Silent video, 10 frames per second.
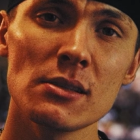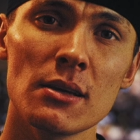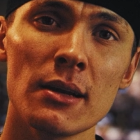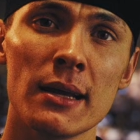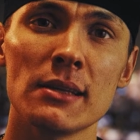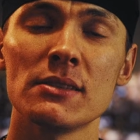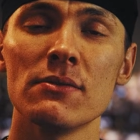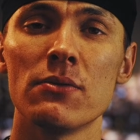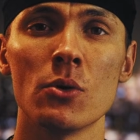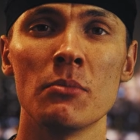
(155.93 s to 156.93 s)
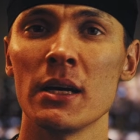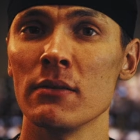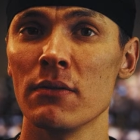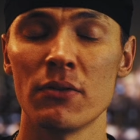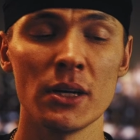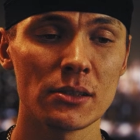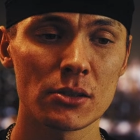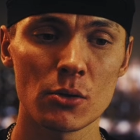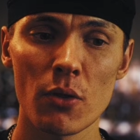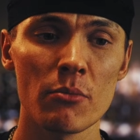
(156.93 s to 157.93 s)
I started editing for my
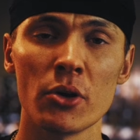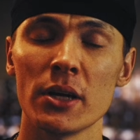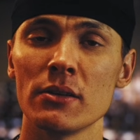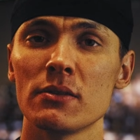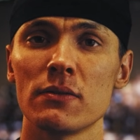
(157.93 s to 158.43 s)
friend's clothing brand,